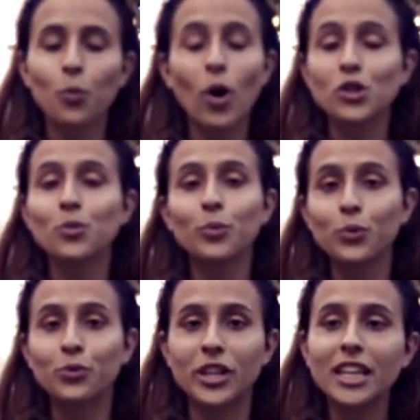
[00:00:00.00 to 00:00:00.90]
watch a
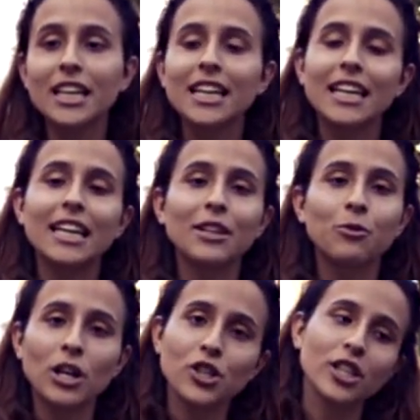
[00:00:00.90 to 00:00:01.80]
movie in
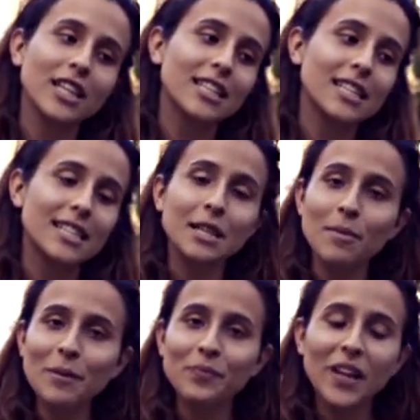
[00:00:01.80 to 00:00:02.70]
Russian at the cinema,